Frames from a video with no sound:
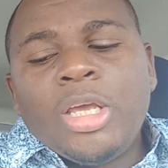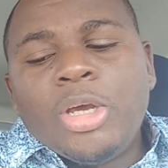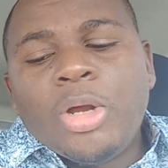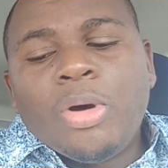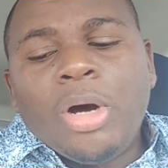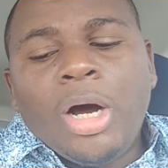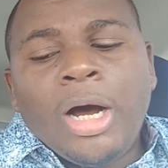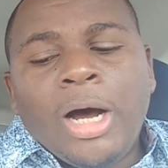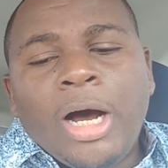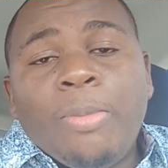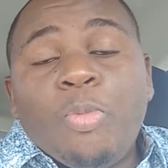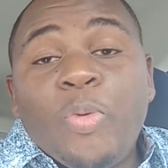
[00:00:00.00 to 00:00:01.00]
You know,
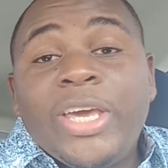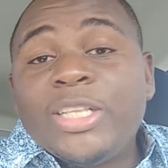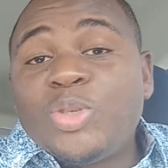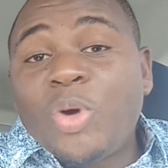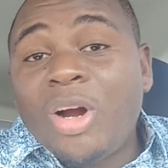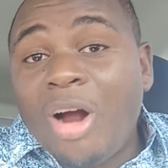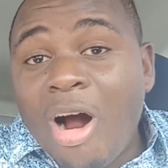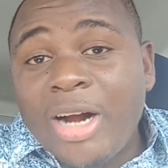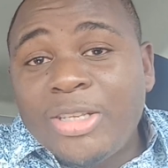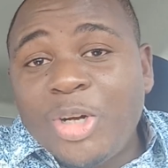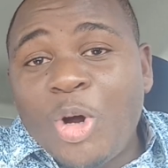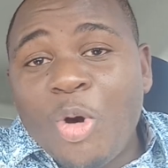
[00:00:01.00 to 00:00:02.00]
um, wickets were
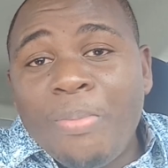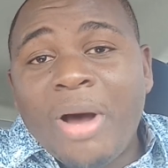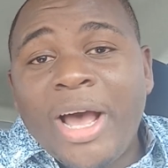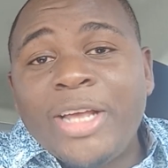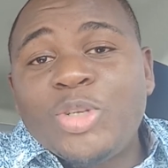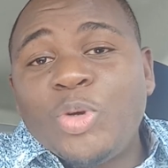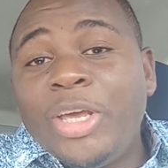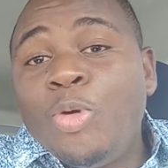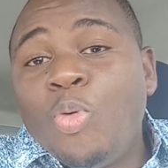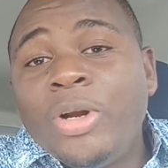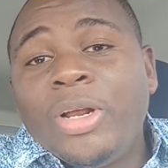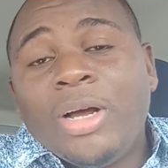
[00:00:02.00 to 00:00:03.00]
hard to come by. It
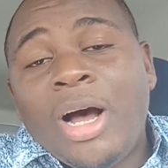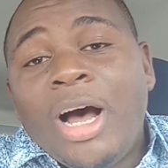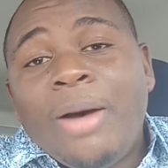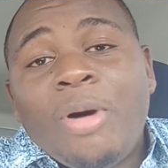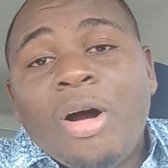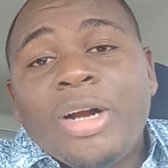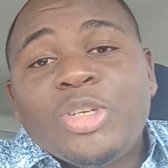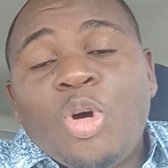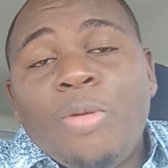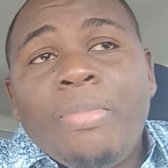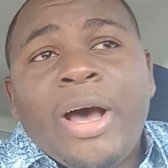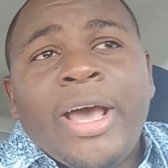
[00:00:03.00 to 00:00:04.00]
would um, hard to
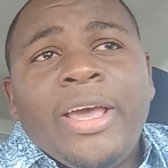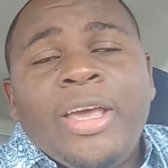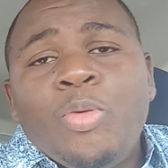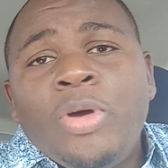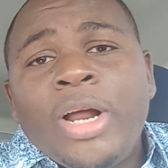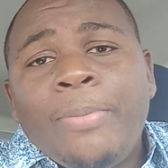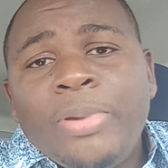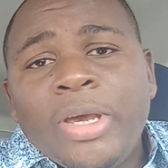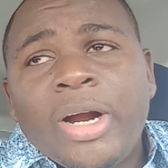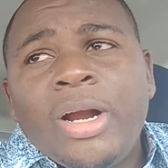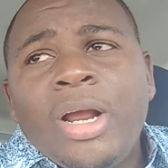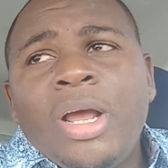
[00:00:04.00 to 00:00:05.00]
come by. It would
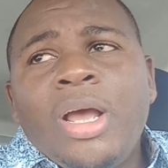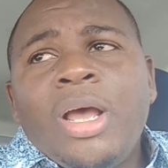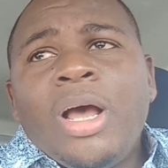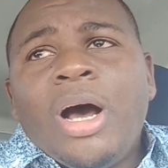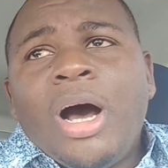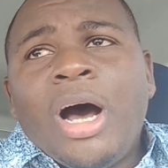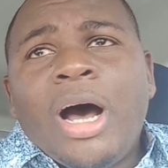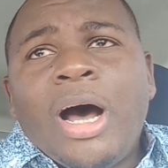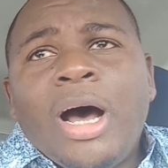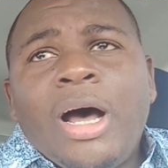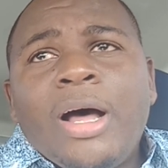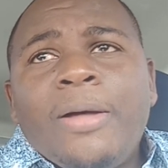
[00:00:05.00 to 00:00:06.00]
appear
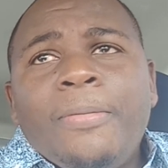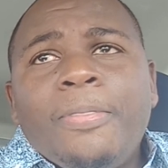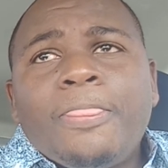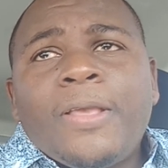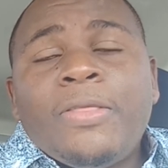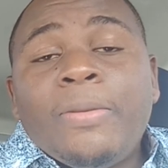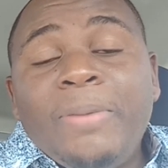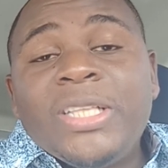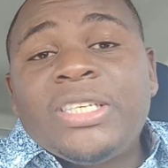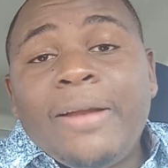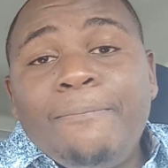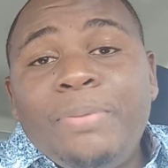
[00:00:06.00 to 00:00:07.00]
uh, the
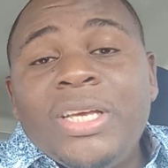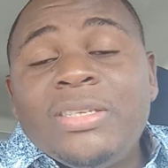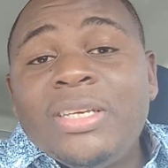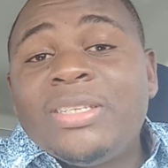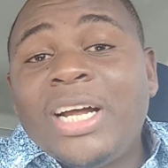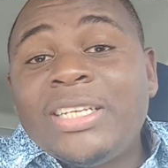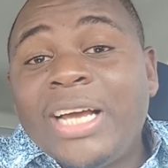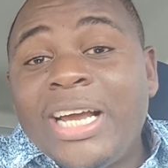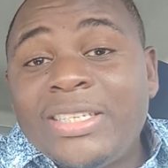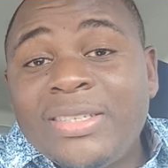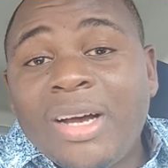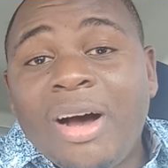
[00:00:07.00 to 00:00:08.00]
bits and pieces that I
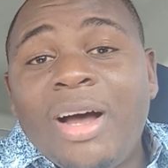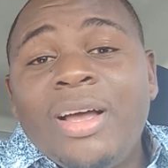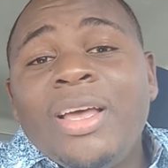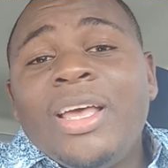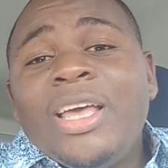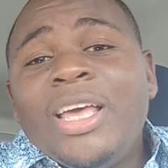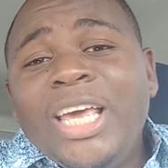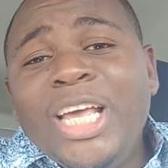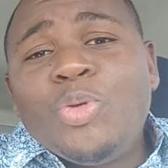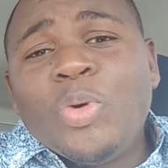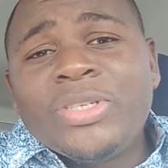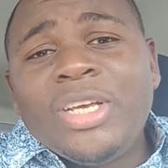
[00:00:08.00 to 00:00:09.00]
saw
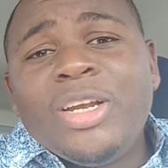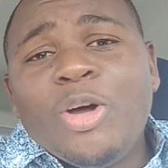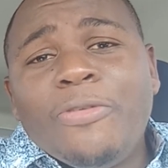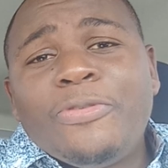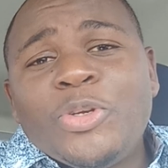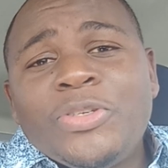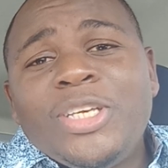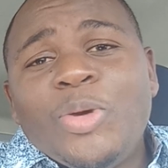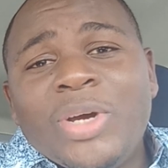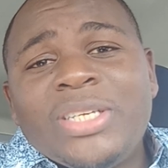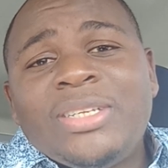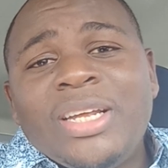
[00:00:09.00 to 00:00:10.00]
it was enough to see
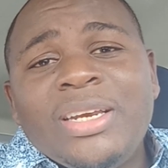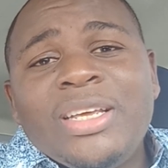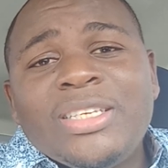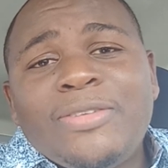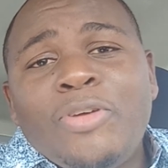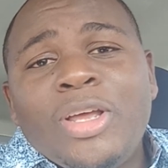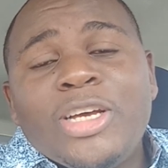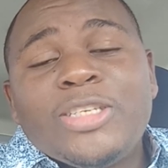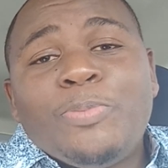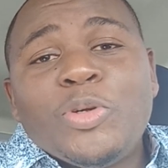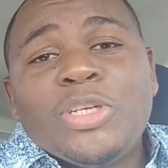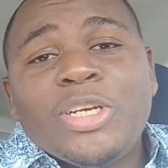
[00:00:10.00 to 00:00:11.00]
West Indies feelers
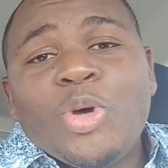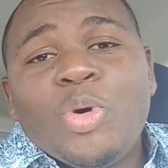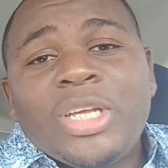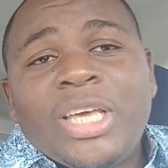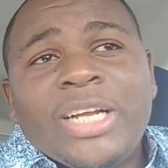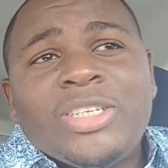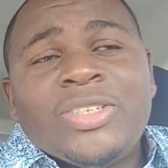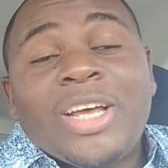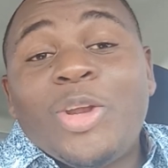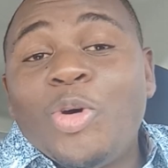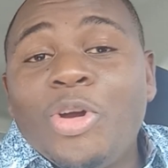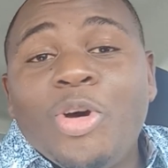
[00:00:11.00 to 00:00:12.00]
putting down catches. I
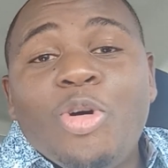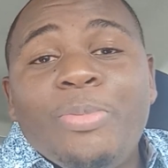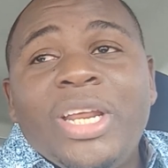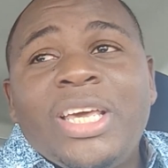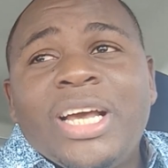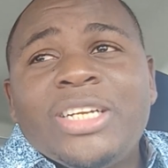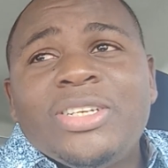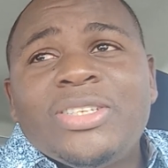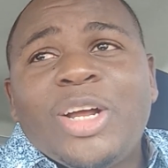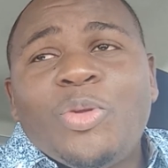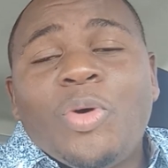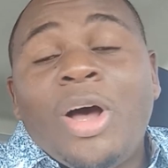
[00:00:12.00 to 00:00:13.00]
don't know how many catches
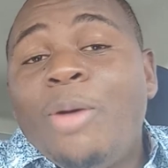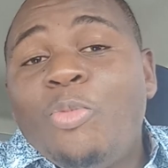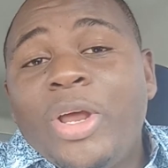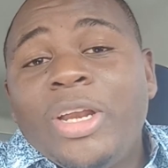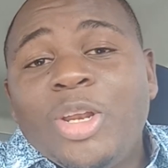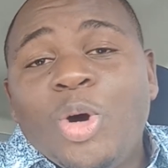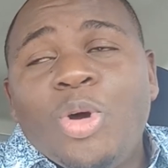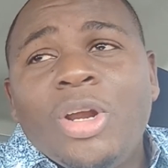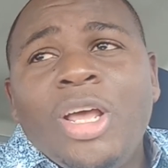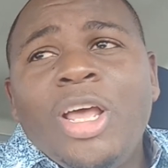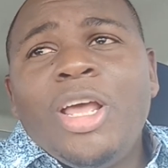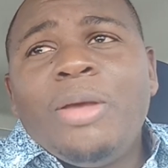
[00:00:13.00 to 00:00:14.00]
that um, went
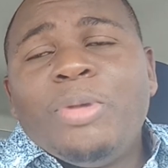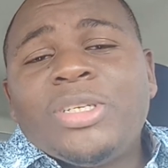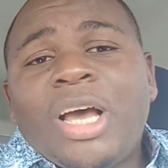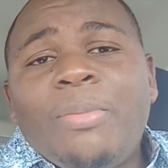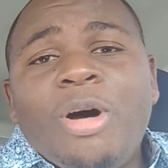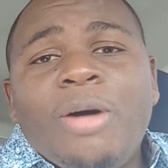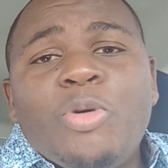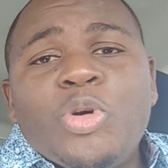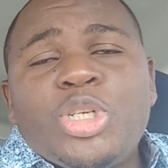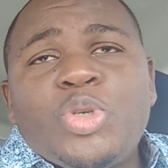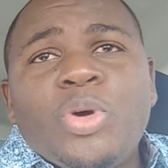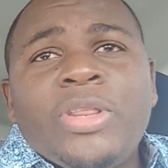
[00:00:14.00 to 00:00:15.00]
down, but I'm
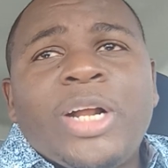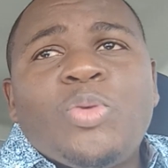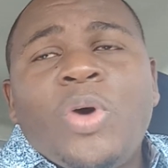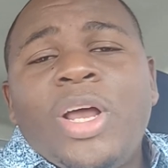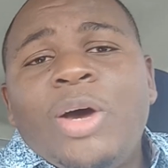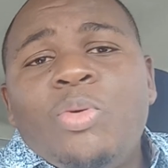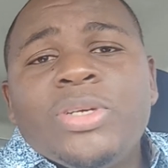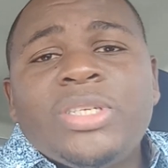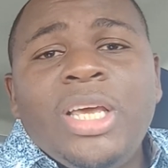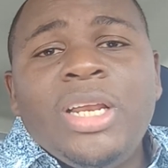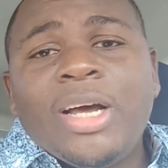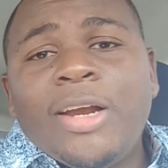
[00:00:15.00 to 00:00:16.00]
almost sure that while I was
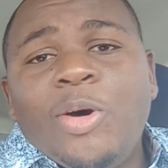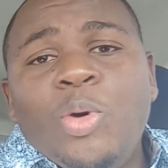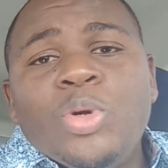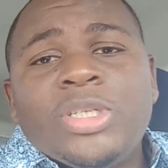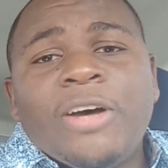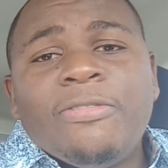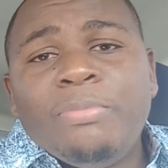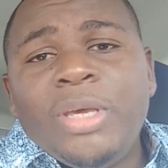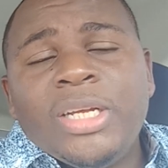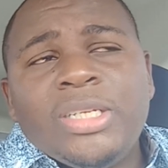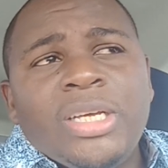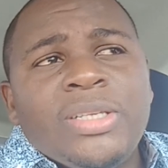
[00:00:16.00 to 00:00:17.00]
in and out of
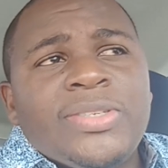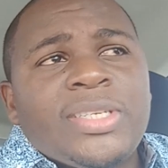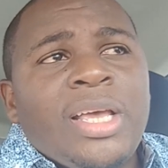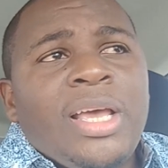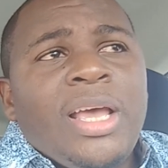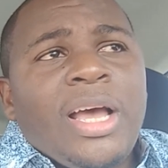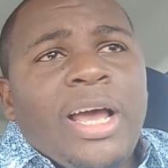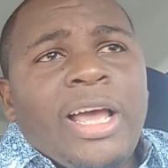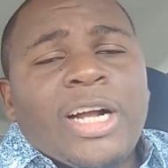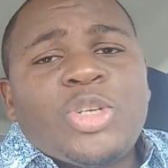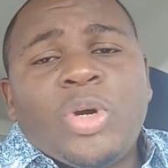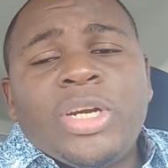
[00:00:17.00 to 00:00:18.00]
meetings, I
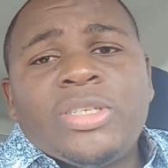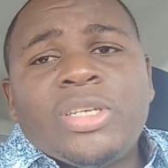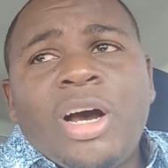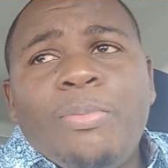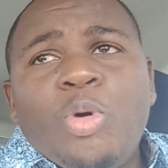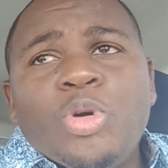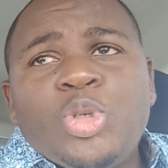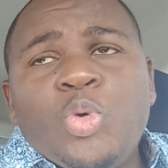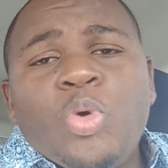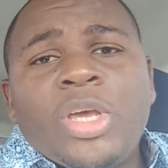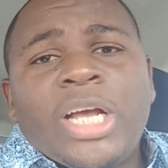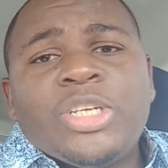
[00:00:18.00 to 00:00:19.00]
actually saw about
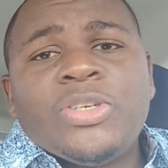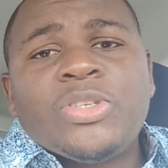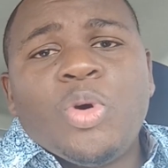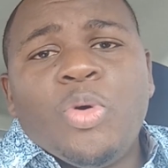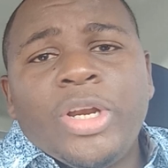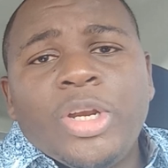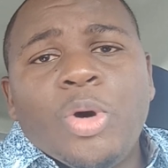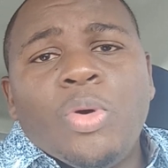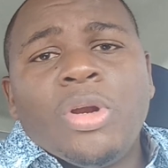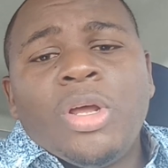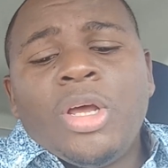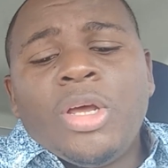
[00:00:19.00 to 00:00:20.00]
two catches going
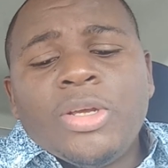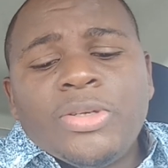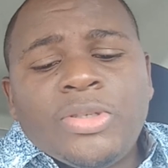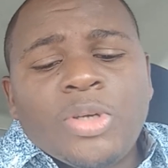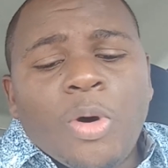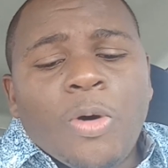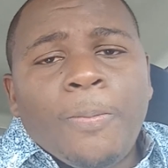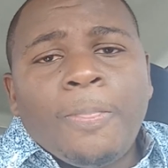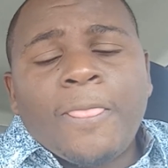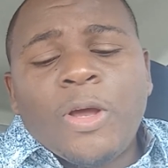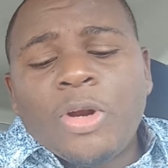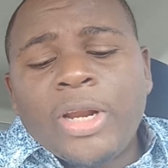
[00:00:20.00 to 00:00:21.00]
down. So,
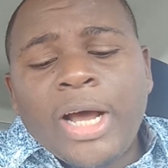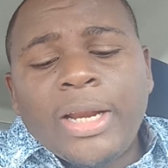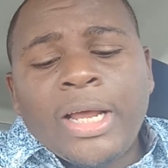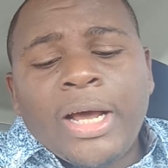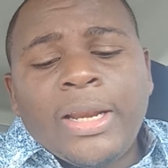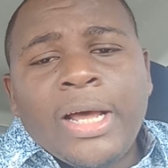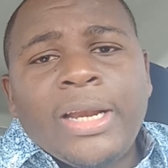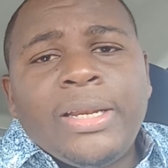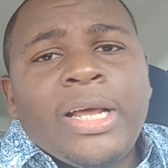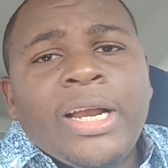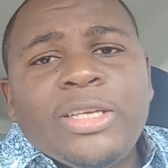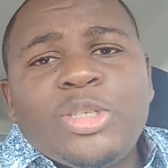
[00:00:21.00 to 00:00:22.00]
you know, that that
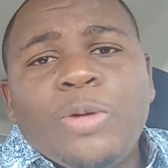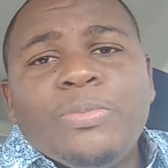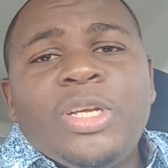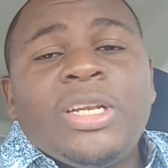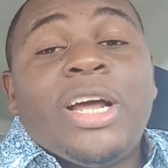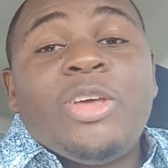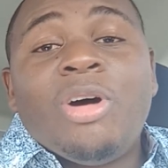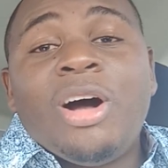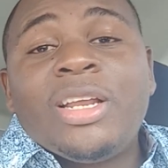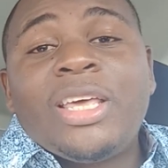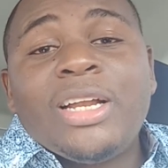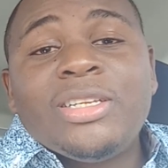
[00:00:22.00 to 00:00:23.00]
that, that is something that you
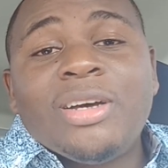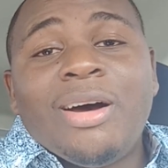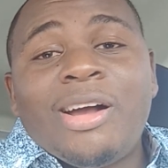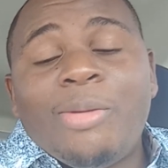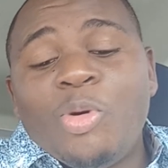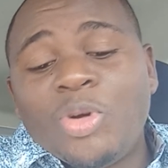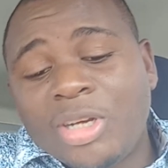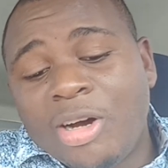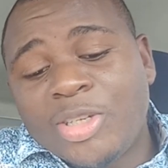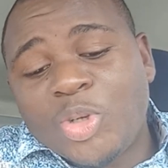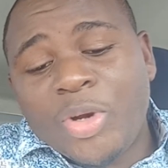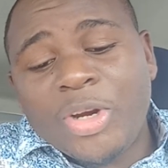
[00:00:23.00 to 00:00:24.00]
all can talk about
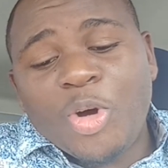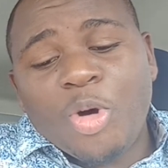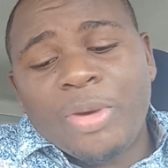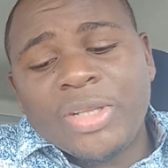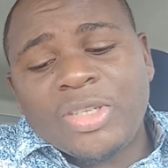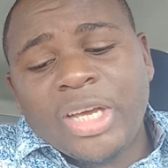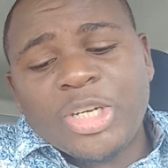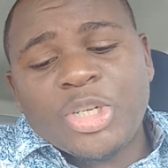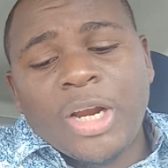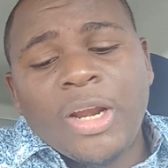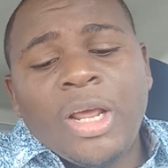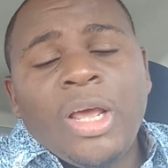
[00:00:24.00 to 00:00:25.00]
also in the comment section.